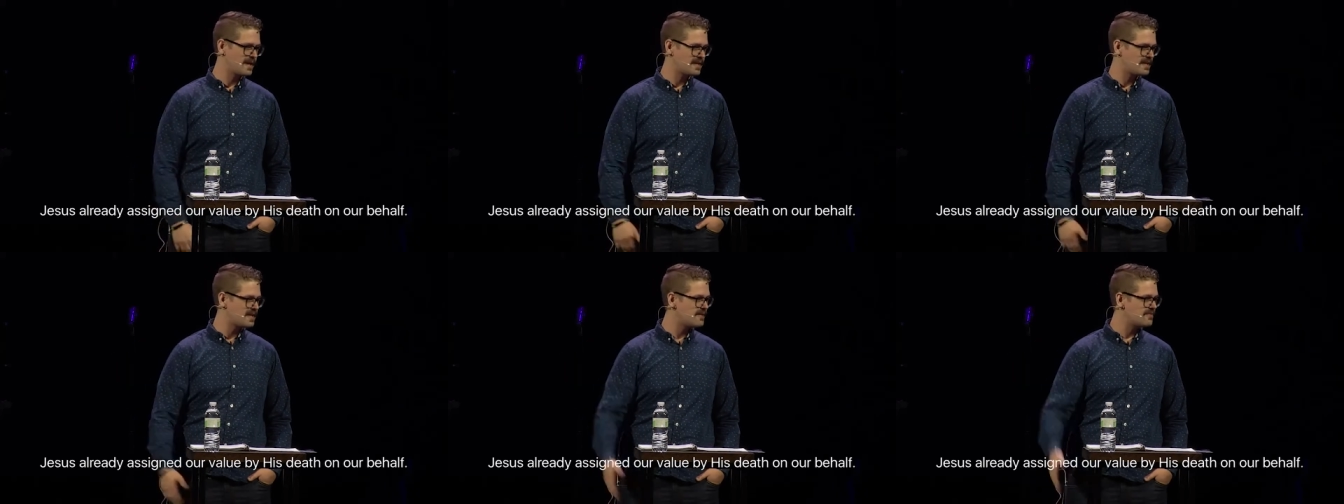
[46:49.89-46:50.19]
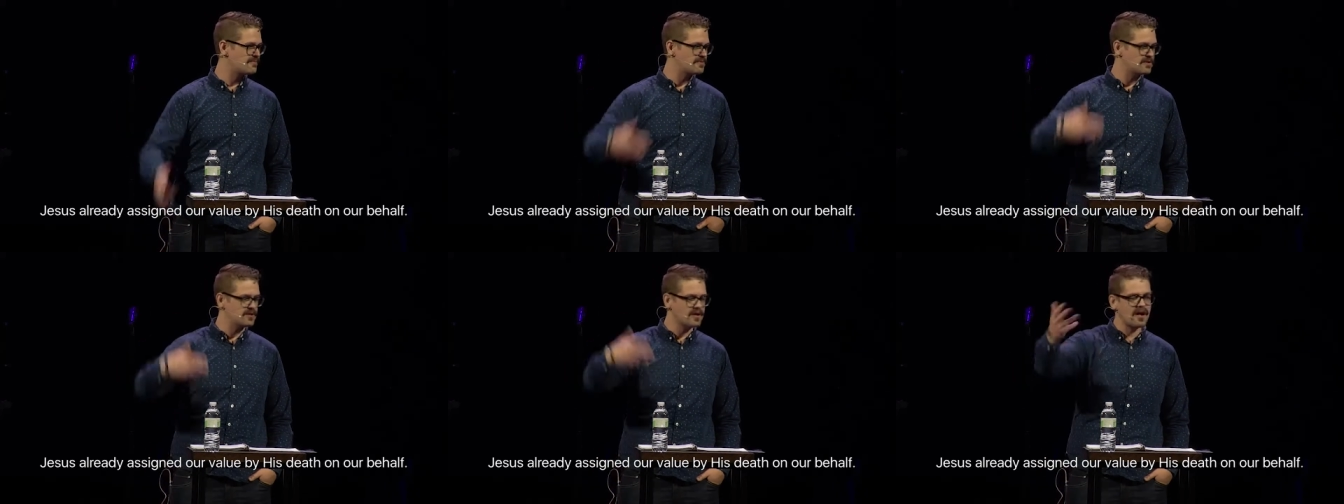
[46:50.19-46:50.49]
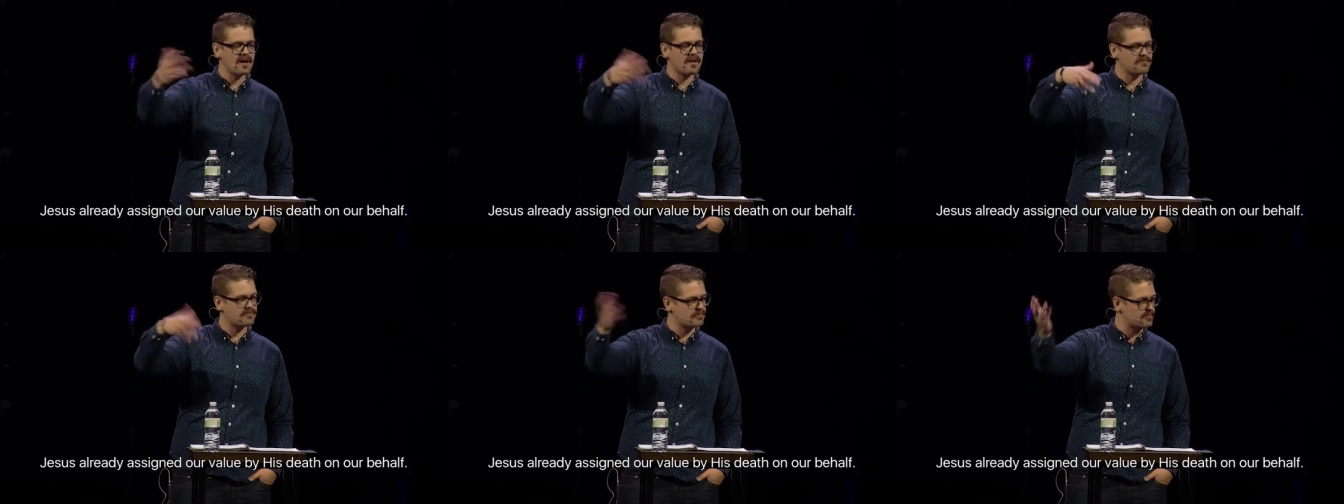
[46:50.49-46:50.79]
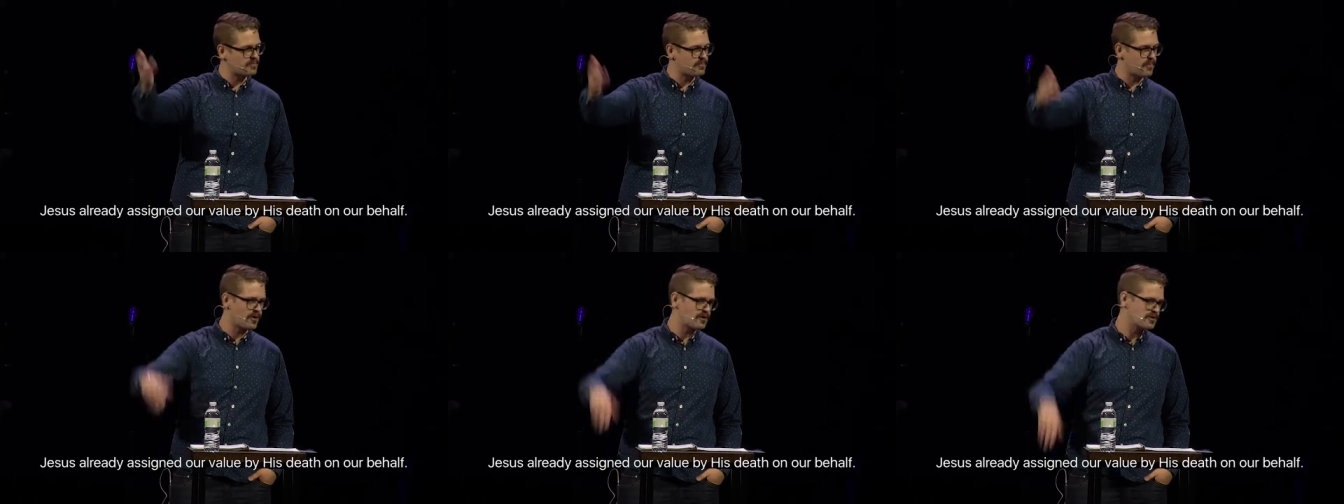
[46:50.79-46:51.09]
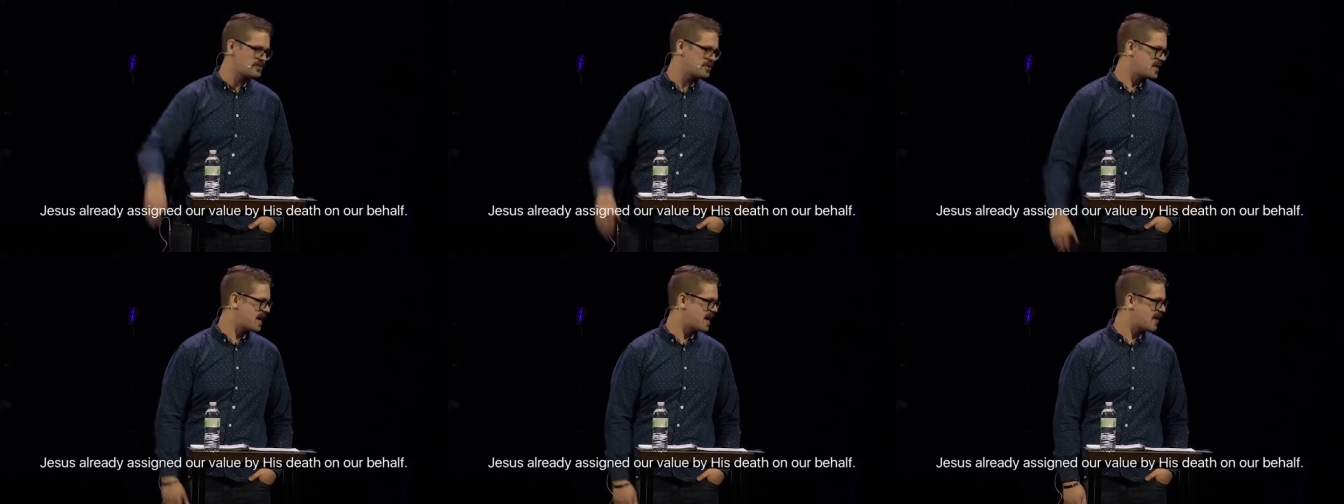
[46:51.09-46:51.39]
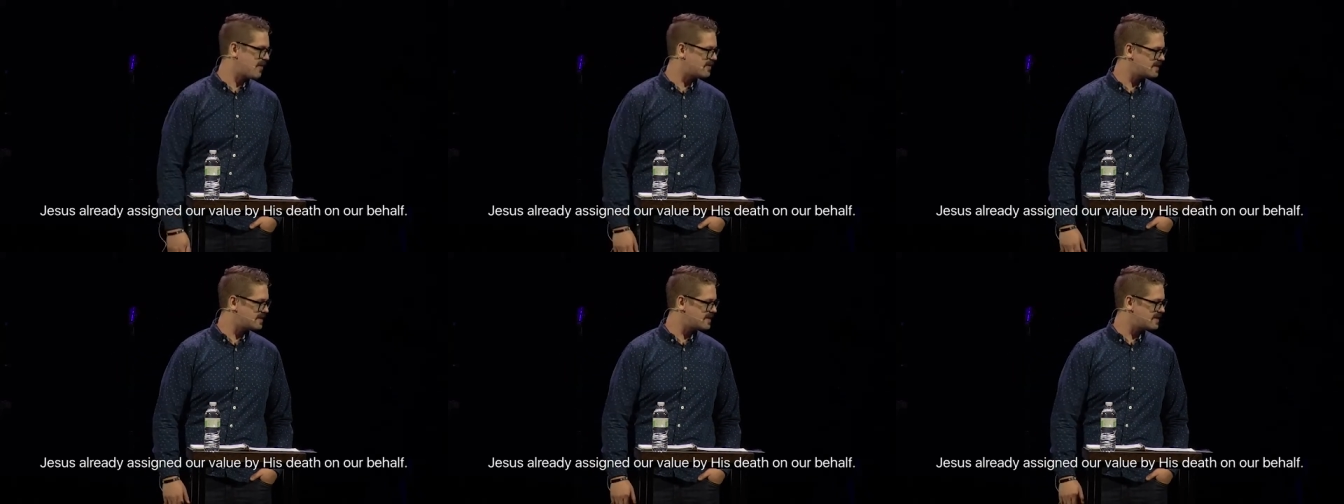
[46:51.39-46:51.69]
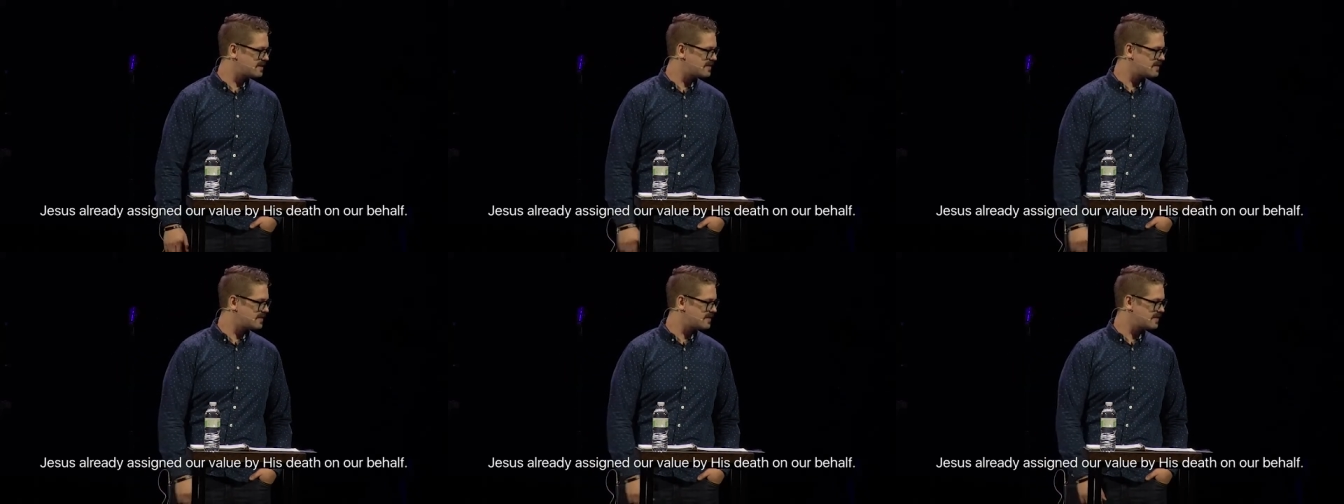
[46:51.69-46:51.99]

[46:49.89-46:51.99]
give love with partiality.